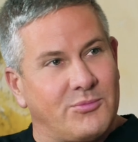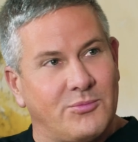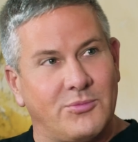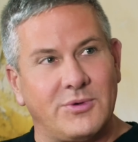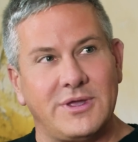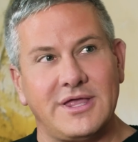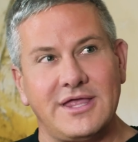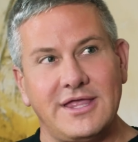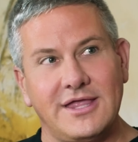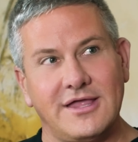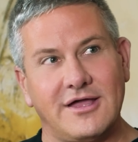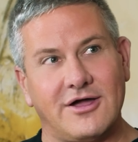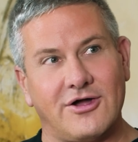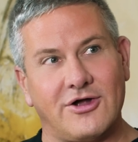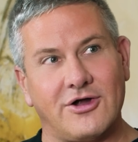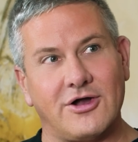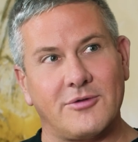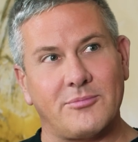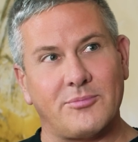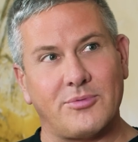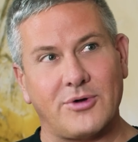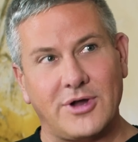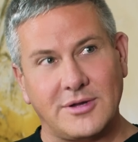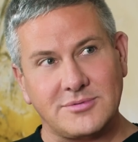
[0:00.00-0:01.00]
we are
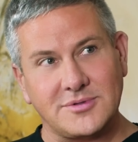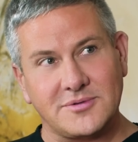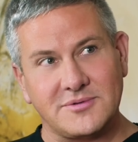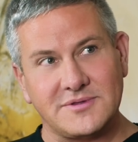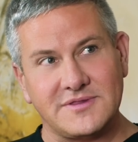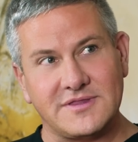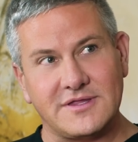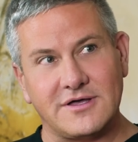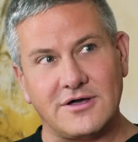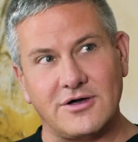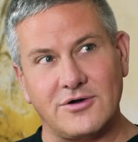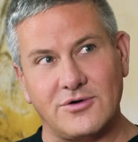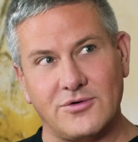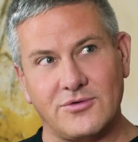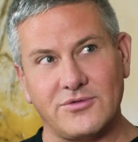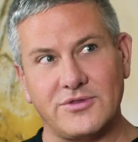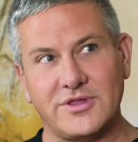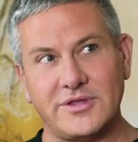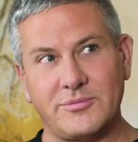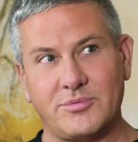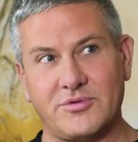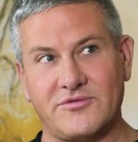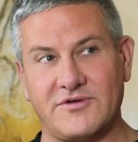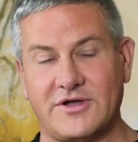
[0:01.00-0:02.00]
probably the
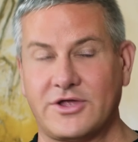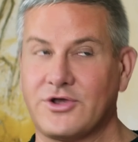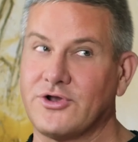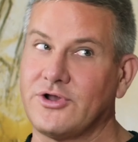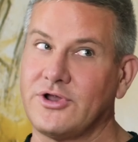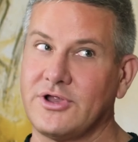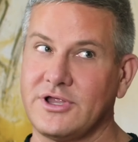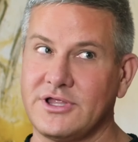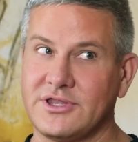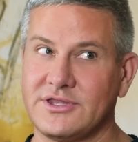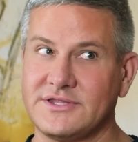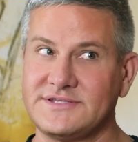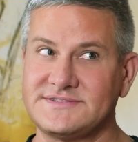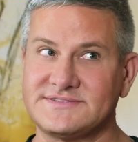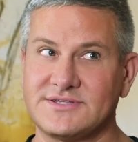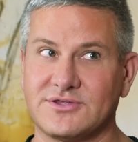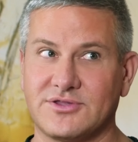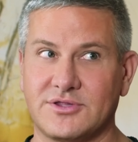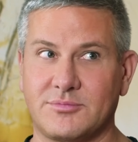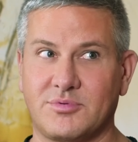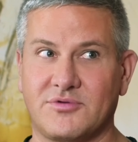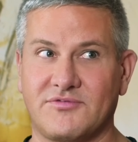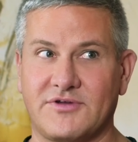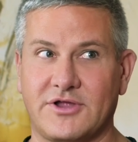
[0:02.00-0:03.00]
only provider, at least the
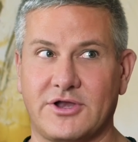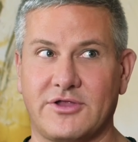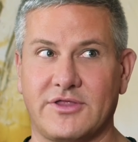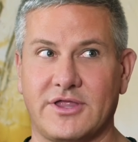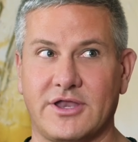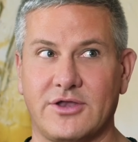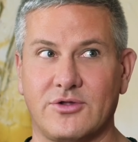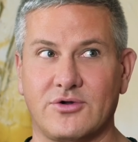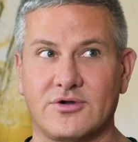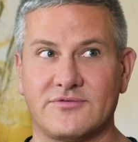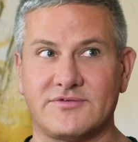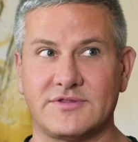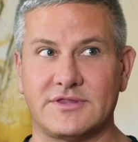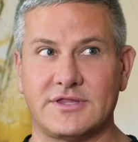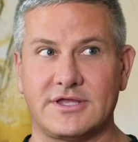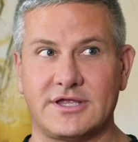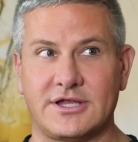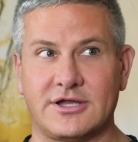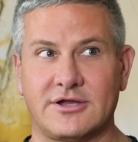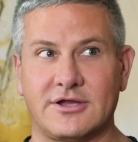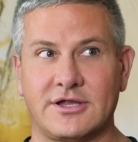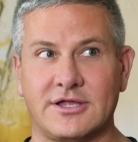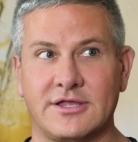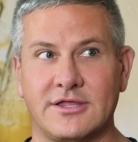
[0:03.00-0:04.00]
only provider that I know of in the
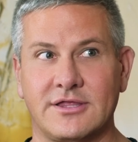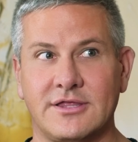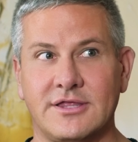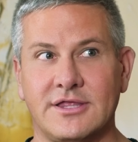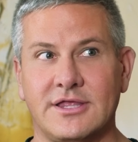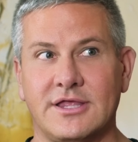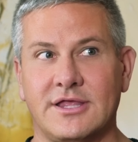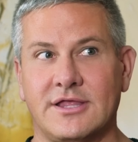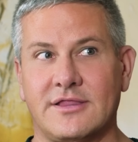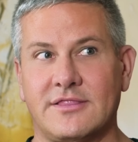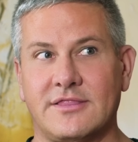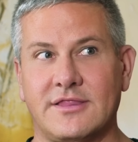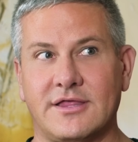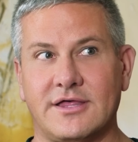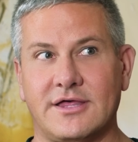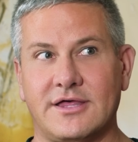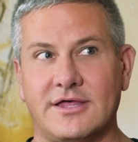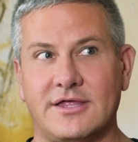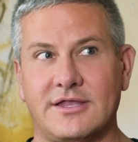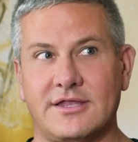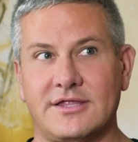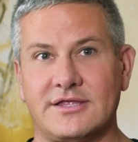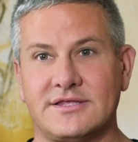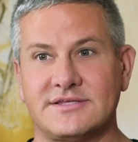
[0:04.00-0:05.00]
area,
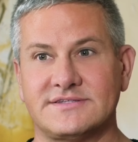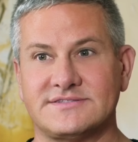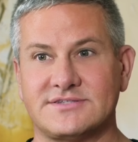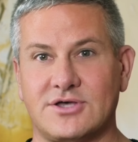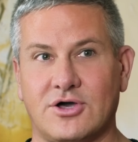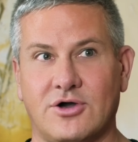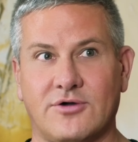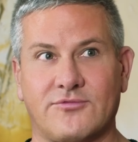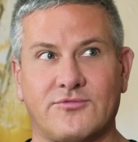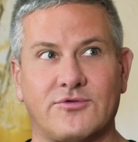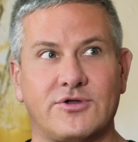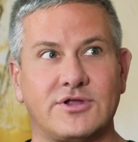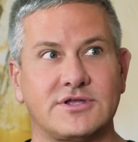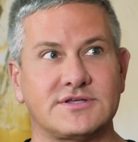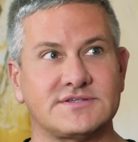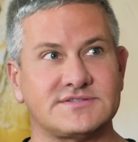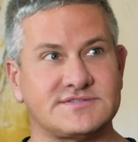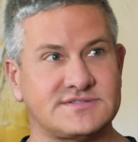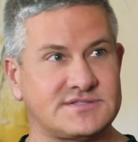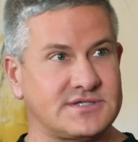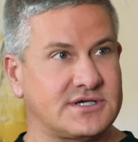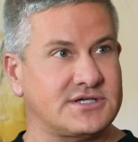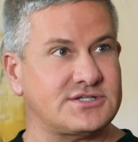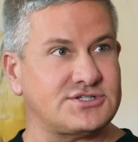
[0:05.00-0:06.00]
that is offering
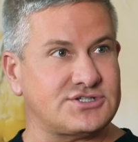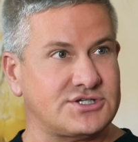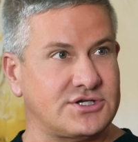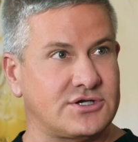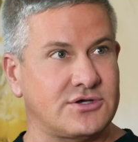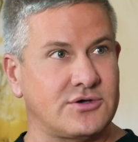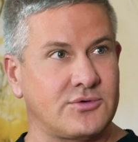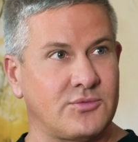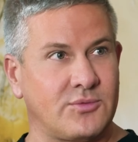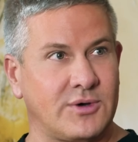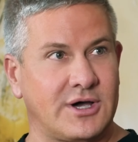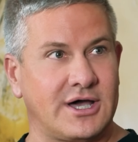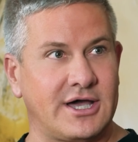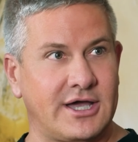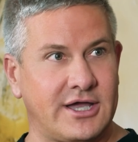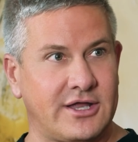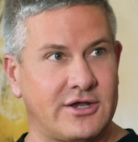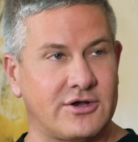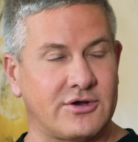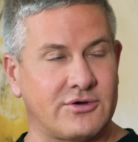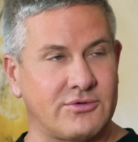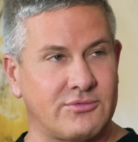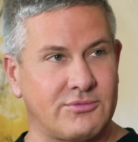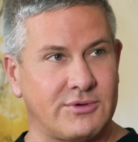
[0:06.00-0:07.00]
such a wide
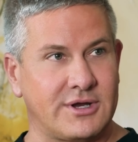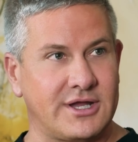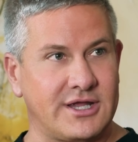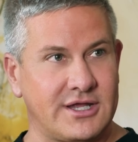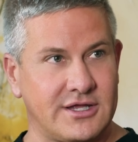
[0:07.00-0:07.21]
array